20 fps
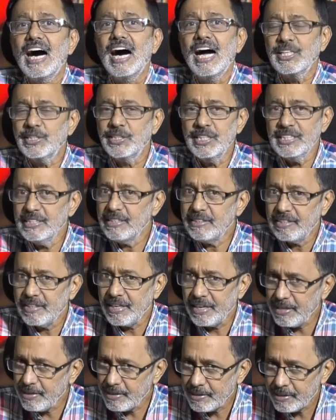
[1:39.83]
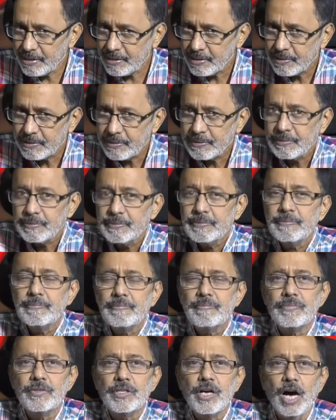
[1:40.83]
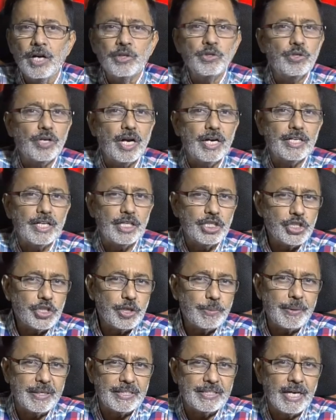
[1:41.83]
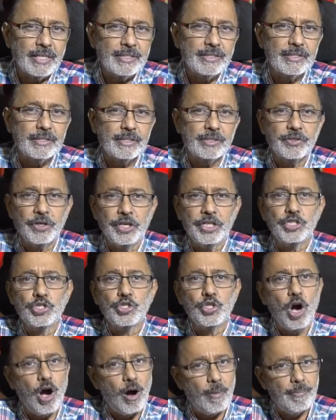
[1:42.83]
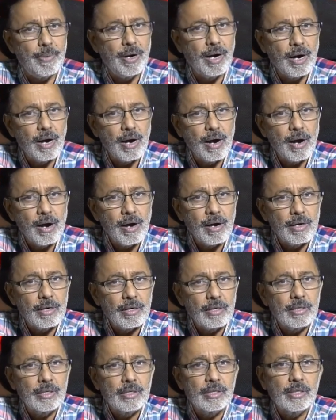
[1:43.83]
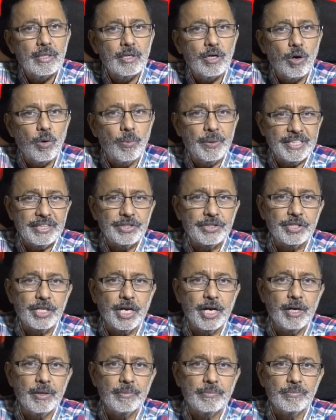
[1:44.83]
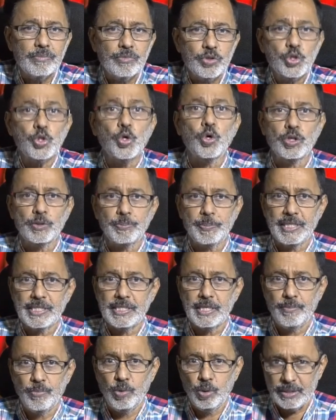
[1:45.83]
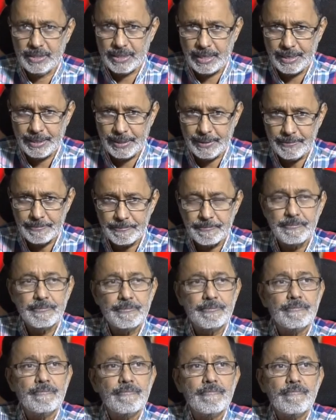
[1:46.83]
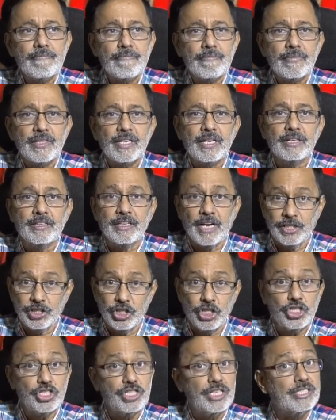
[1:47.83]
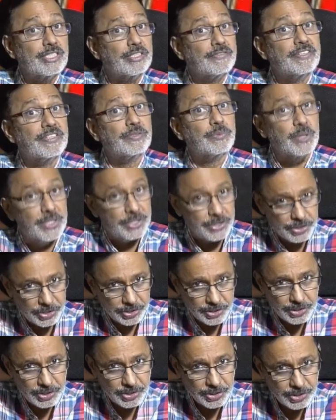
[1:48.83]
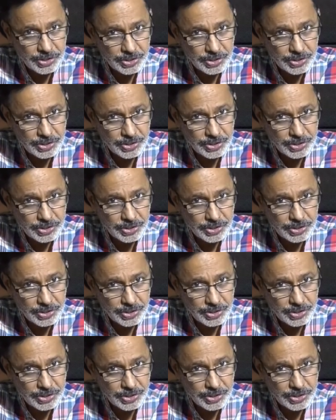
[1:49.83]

I didn't think Anurag Kashyap had done a great job with Choked Paisa Bolta Hai. Rajesh does even worse.